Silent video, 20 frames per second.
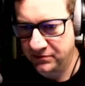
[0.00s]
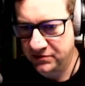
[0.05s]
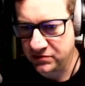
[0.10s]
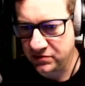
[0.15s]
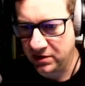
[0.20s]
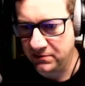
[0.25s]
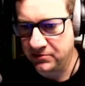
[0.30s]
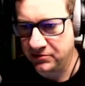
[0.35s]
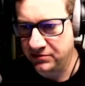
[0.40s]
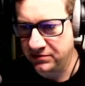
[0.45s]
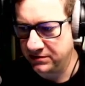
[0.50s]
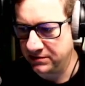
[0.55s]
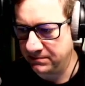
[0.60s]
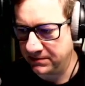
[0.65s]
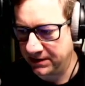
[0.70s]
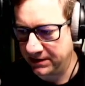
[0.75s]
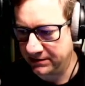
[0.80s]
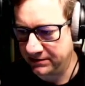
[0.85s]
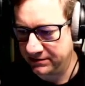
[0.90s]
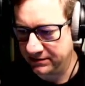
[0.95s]
tripod at the
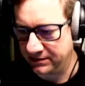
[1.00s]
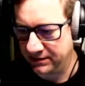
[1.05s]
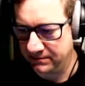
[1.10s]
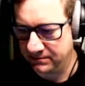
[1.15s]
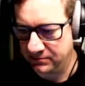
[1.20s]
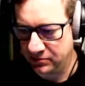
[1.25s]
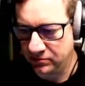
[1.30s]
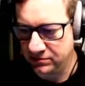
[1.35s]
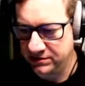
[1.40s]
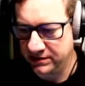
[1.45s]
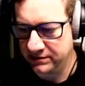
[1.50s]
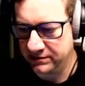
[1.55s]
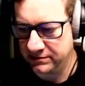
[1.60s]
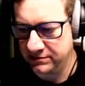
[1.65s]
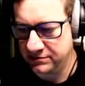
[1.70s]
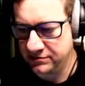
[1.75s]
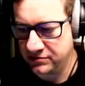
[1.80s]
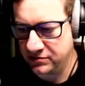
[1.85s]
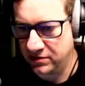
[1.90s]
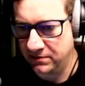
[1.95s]
back there, pull together
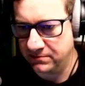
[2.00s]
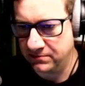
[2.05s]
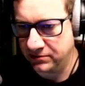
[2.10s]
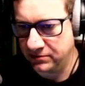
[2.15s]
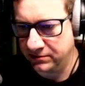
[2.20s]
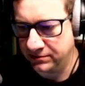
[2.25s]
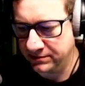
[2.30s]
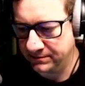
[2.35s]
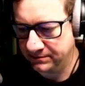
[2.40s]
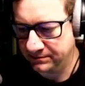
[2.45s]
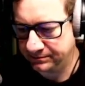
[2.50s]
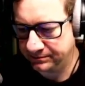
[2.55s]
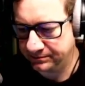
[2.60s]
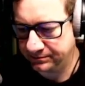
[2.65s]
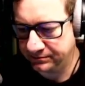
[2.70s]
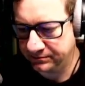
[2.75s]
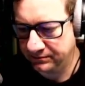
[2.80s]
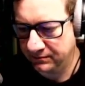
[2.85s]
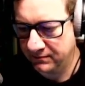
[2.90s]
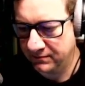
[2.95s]
the tripod,
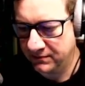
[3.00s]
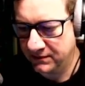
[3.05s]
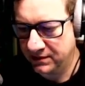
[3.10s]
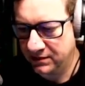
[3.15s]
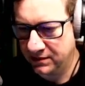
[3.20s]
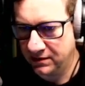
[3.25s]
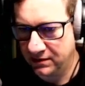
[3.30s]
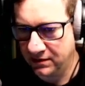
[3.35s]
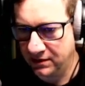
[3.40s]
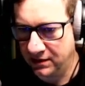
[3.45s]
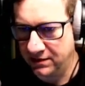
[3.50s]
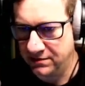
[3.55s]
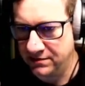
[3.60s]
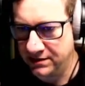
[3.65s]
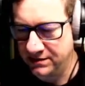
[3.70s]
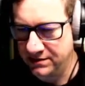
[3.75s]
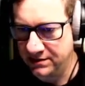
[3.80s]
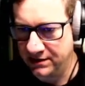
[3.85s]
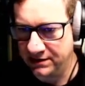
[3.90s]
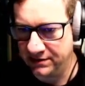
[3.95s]
and
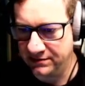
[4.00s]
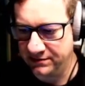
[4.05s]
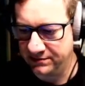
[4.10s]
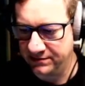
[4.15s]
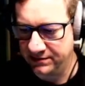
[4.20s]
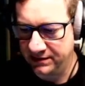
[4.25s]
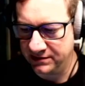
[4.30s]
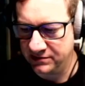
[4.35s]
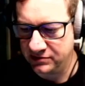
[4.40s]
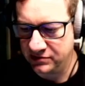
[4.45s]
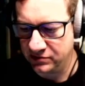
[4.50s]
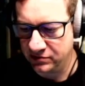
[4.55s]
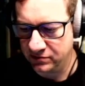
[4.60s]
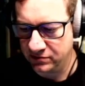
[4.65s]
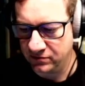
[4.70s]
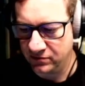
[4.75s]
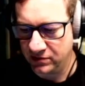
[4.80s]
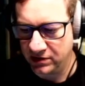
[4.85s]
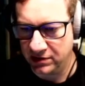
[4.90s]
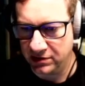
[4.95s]
then let the thing sort
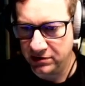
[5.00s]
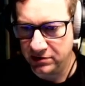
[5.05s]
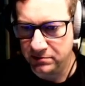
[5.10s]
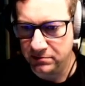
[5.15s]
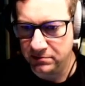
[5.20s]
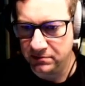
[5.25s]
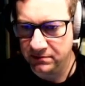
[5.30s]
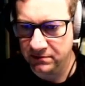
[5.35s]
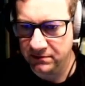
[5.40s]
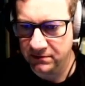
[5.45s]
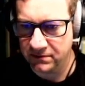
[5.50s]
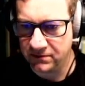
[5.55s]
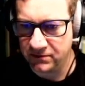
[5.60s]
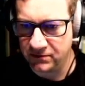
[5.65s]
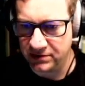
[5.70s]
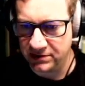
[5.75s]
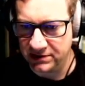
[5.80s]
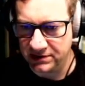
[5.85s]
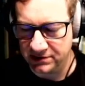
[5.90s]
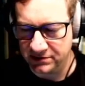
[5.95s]
of roam
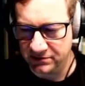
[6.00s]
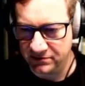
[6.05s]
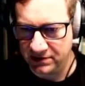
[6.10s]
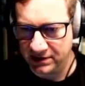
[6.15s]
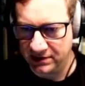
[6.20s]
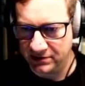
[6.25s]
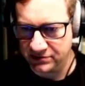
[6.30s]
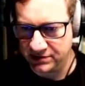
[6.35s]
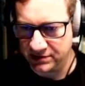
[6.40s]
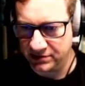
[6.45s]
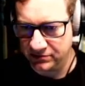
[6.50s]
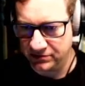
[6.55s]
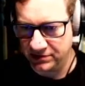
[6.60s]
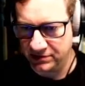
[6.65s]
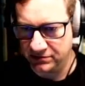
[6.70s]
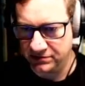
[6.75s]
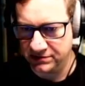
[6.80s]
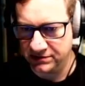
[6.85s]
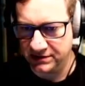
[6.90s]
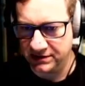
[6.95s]
freely around, holding
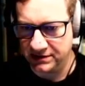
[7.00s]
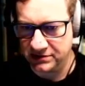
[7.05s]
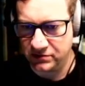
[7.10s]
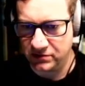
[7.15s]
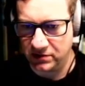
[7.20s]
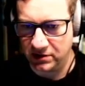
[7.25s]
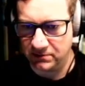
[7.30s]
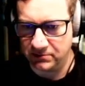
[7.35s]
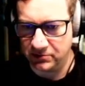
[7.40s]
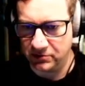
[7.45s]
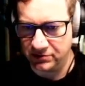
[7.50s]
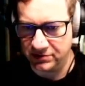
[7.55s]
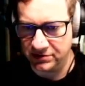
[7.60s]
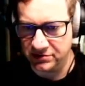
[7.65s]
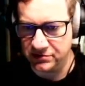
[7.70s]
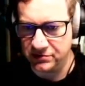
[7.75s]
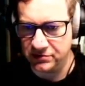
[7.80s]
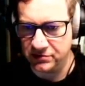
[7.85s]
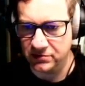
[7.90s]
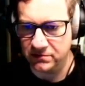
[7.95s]
onto that tripod and
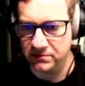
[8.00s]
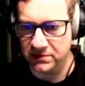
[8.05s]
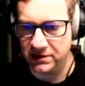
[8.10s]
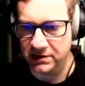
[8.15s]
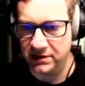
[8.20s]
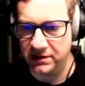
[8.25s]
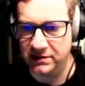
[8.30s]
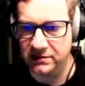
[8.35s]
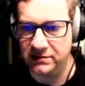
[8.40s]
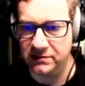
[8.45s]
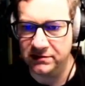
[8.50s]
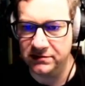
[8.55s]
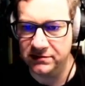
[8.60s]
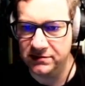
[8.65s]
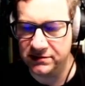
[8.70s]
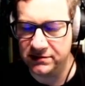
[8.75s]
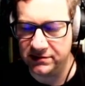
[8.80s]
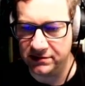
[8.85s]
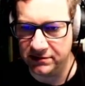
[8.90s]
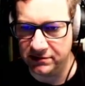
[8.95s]
zooming in
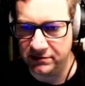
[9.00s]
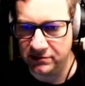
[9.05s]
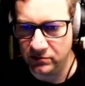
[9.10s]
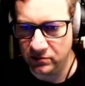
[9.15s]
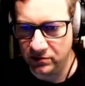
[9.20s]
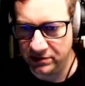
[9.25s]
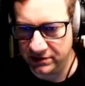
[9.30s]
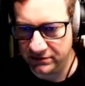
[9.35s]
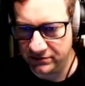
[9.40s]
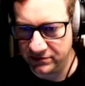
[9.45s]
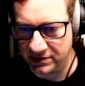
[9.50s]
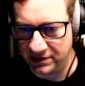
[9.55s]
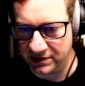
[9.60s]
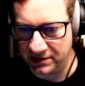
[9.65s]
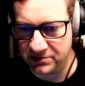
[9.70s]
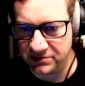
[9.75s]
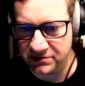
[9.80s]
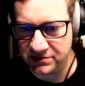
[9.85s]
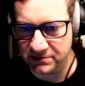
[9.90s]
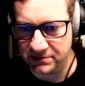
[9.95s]
to whatever I
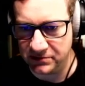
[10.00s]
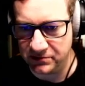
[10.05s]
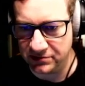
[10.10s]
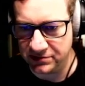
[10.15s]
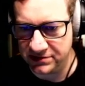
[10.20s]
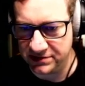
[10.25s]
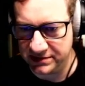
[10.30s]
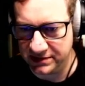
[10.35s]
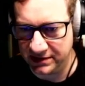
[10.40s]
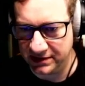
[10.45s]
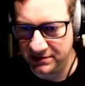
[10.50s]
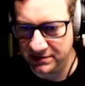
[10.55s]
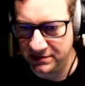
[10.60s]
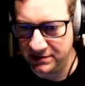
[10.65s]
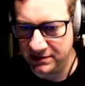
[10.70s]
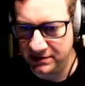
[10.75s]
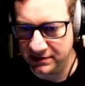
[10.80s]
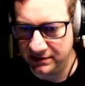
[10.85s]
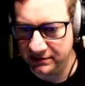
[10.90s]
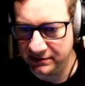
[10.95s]
happen to be wanting to get
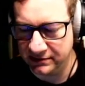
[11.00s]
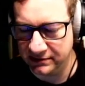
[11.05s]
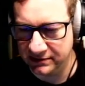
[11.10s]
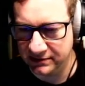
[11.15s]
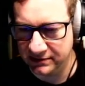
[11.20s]
near